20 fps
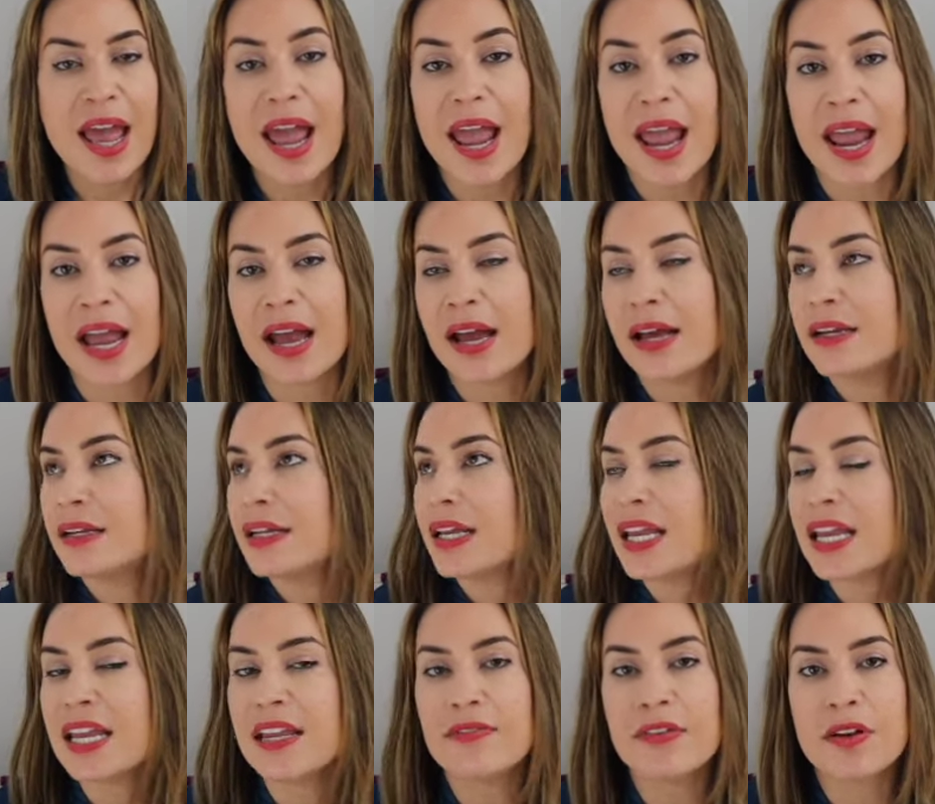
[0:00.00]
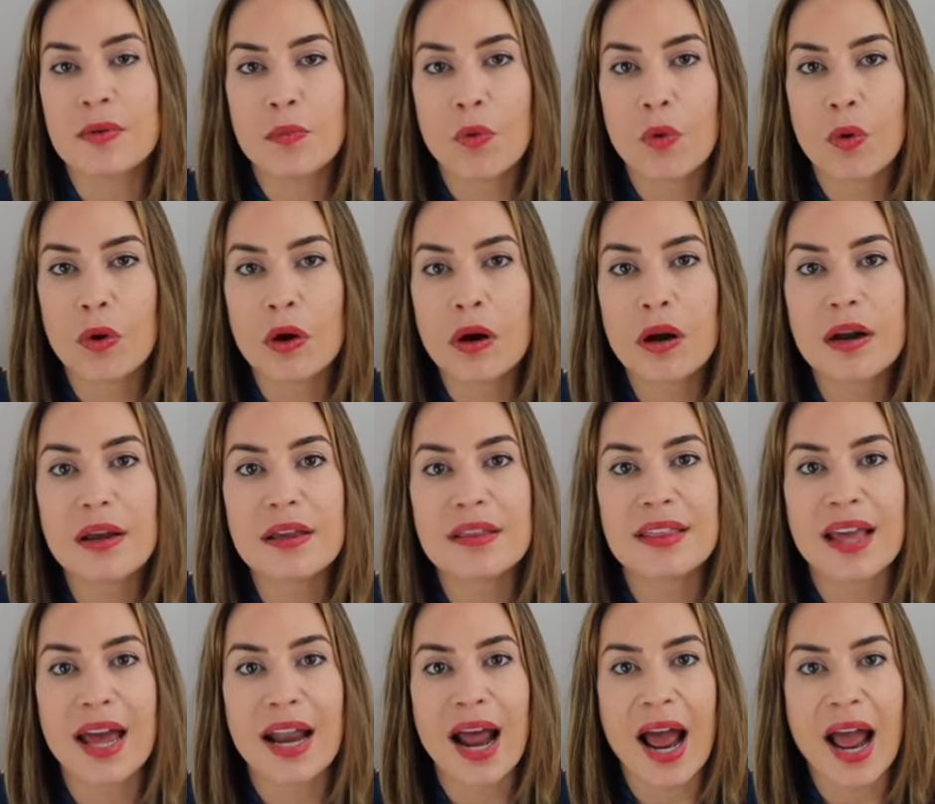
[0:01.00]
and even more
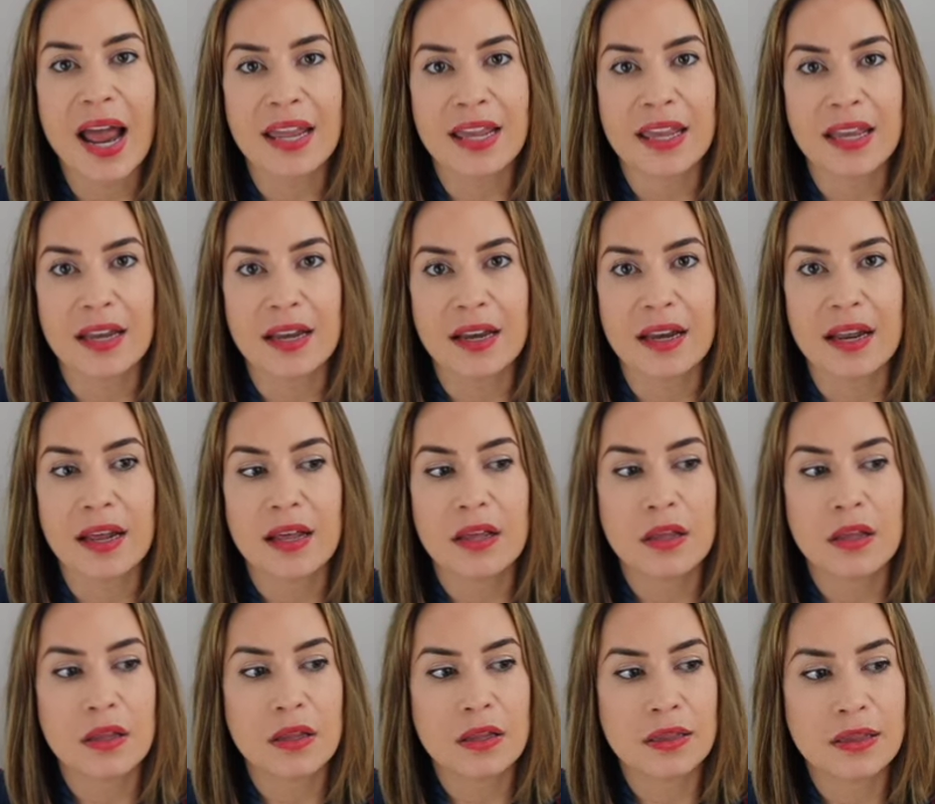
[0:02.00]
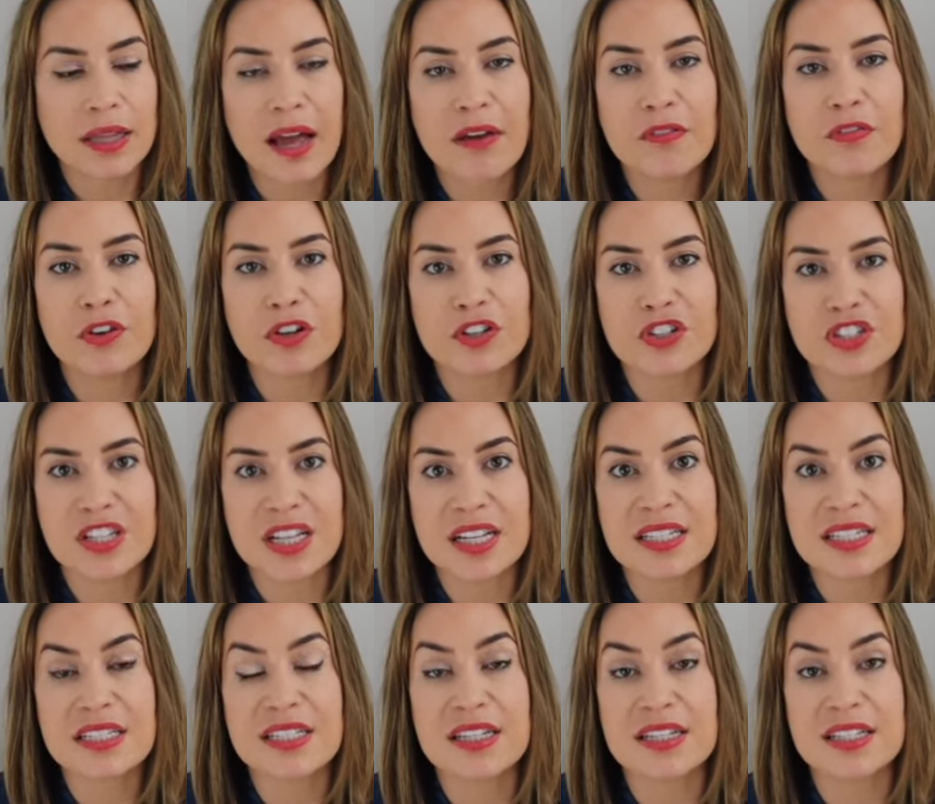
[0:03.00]
that I can leverage
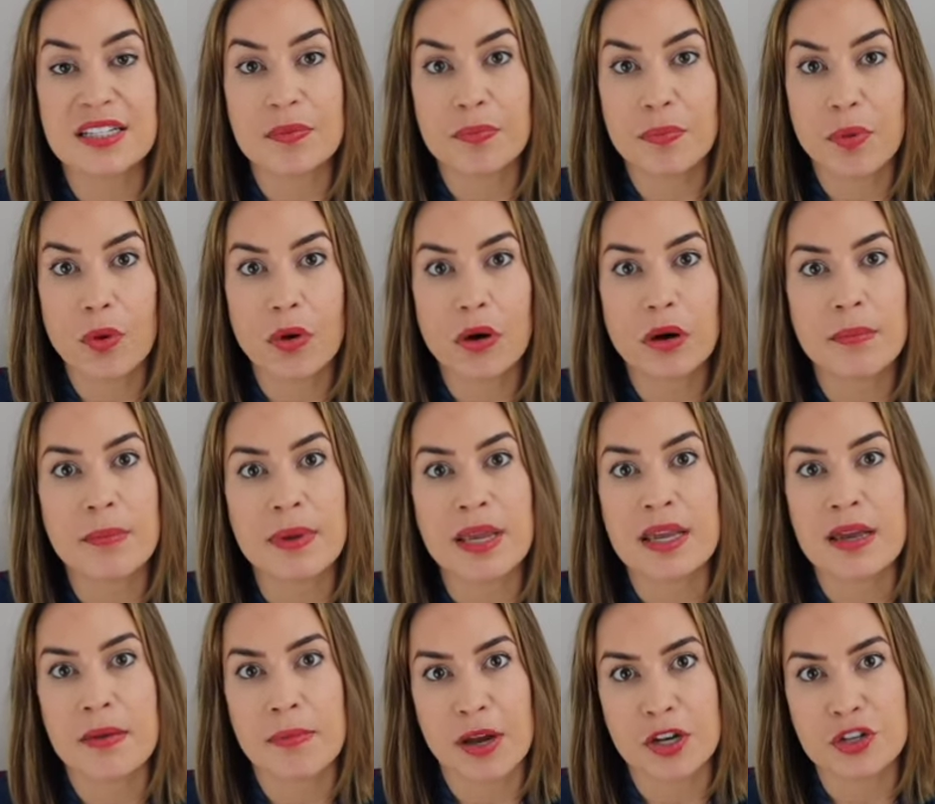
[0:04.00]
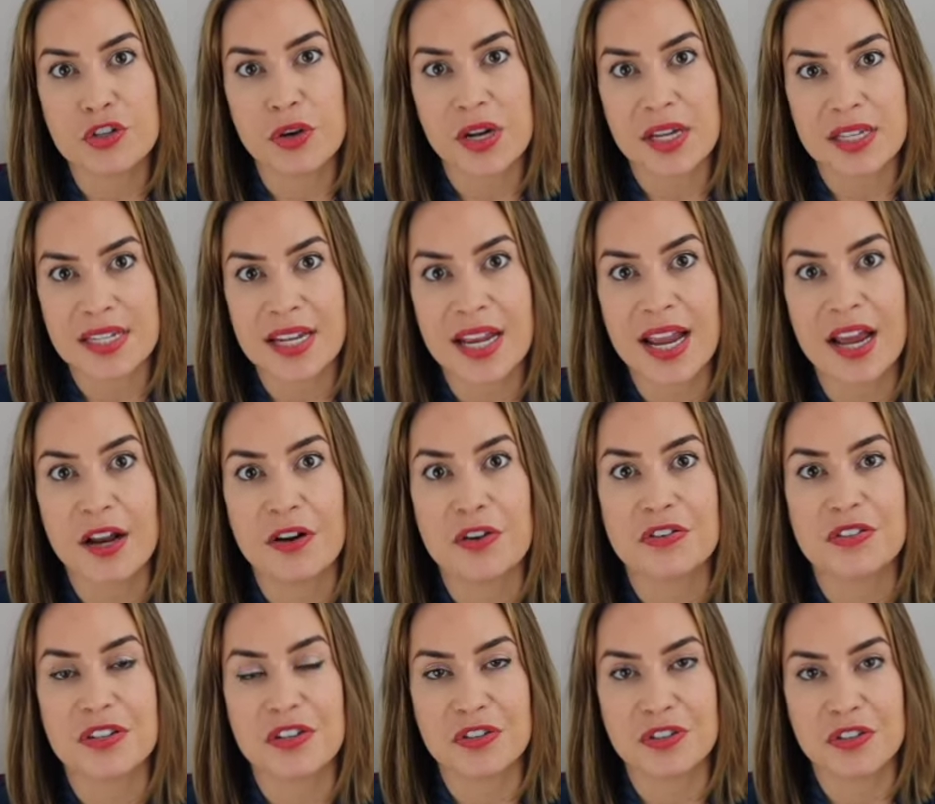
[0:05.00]
this to support me in my Tracy
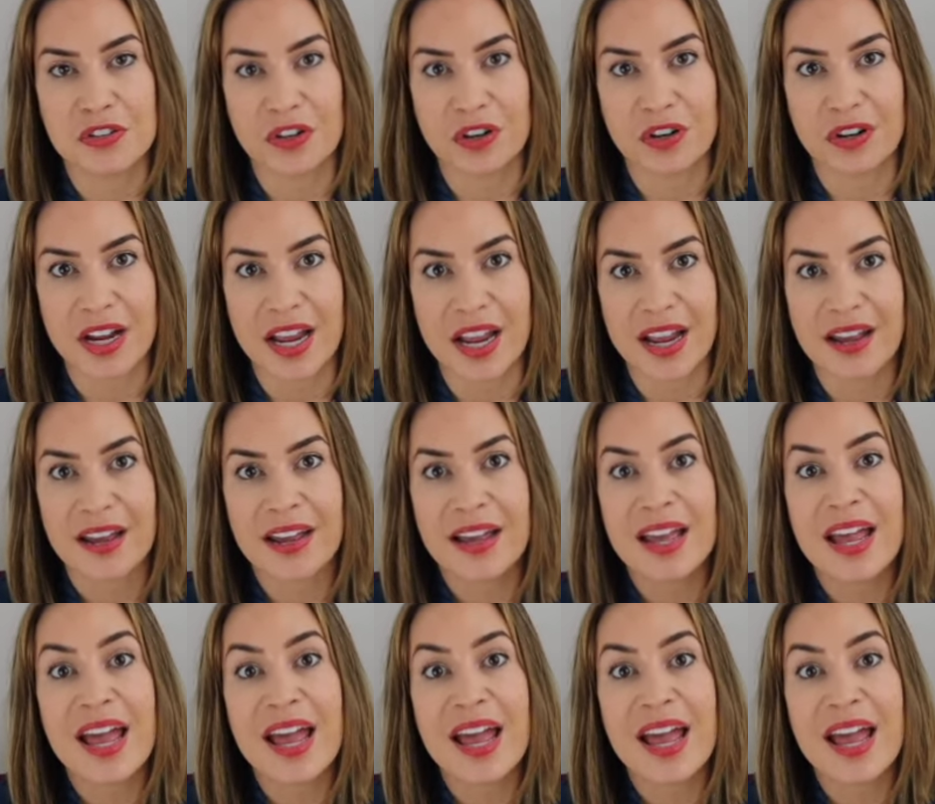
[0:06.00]
Anderson journey.